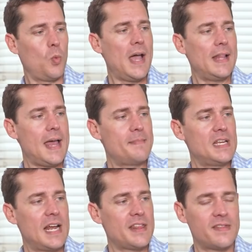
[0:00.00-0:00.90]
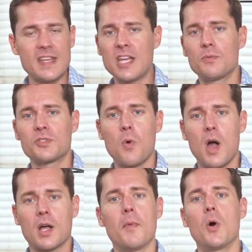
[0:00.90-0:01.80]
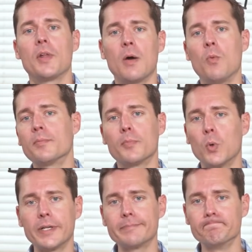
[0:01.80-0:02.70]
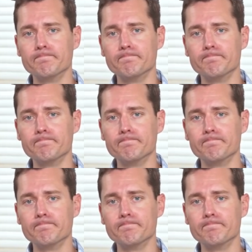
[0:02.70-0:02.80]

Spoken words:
Well, I mean, I think it was guacamole at one point.